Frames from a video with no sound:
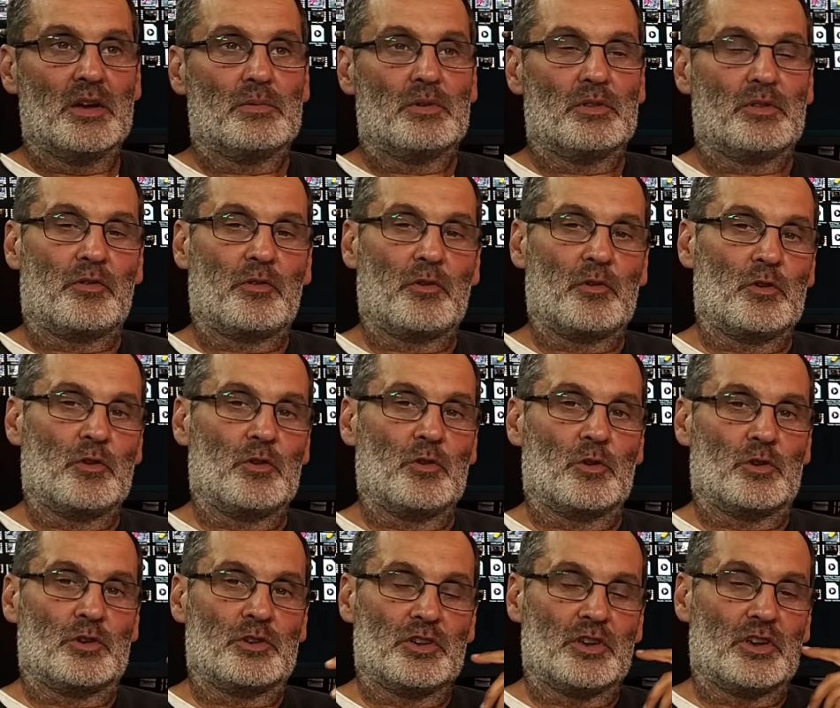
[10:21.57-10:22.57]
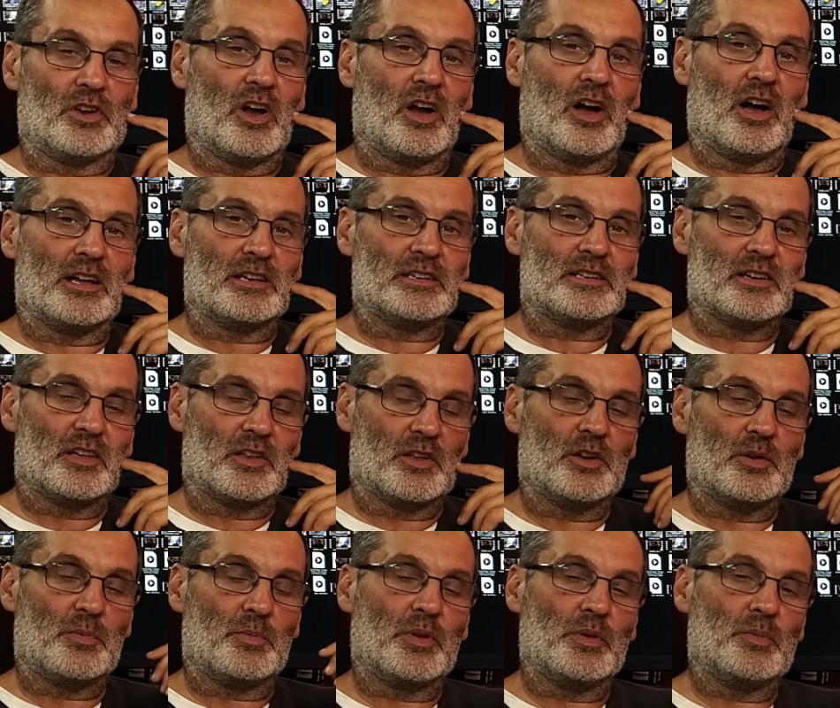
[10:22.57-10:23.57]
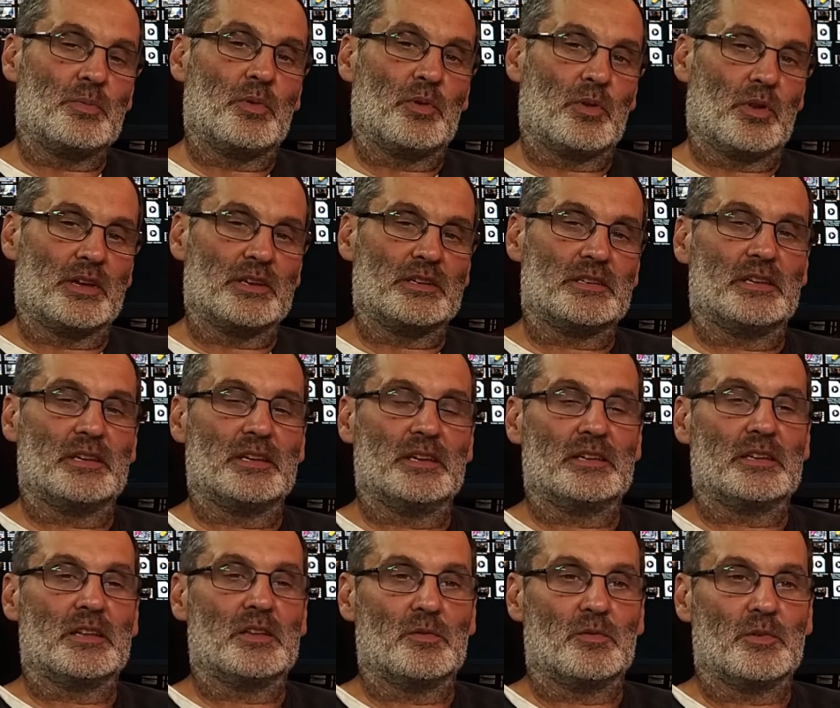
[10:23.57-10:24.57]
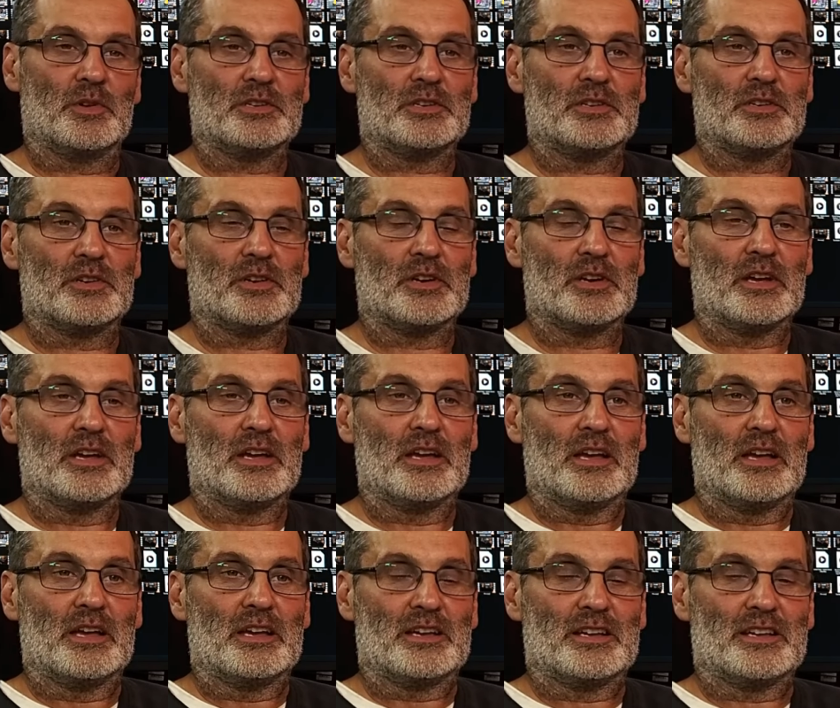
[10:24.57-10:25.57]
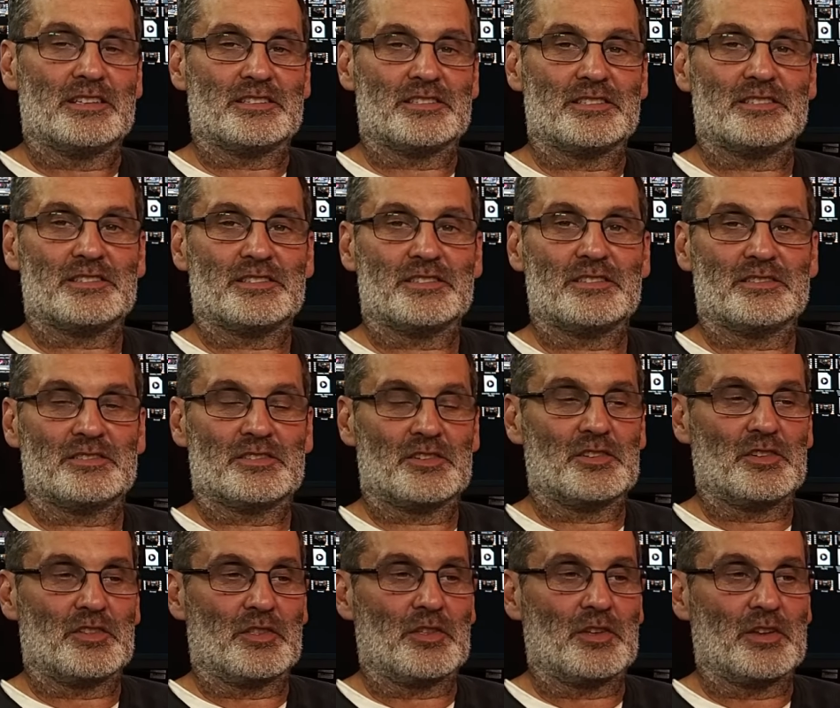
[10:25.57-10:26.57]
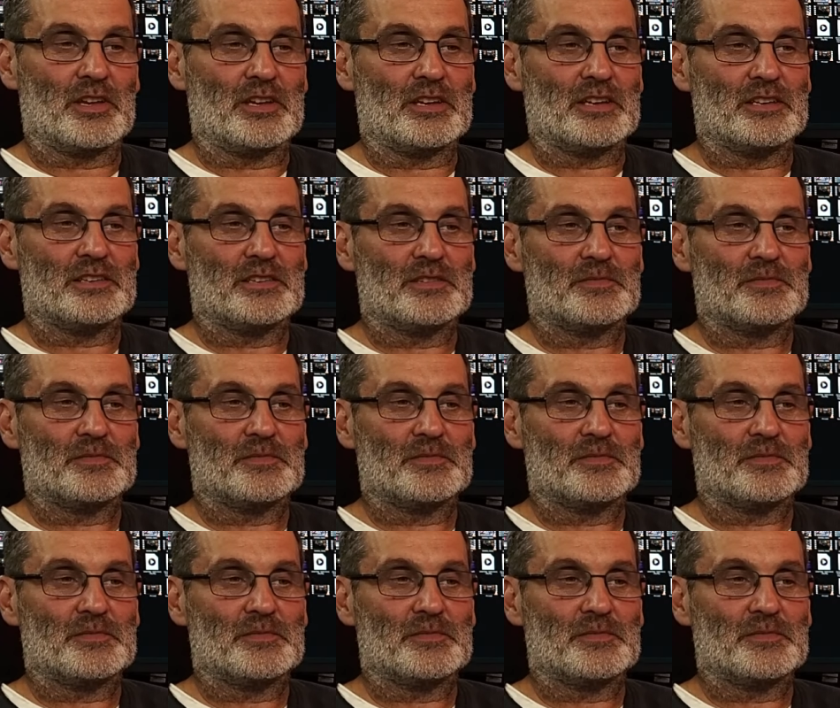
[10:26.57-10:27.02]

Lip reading: But the further north you got, a lot of people like the heat in the winter. It's a good thing.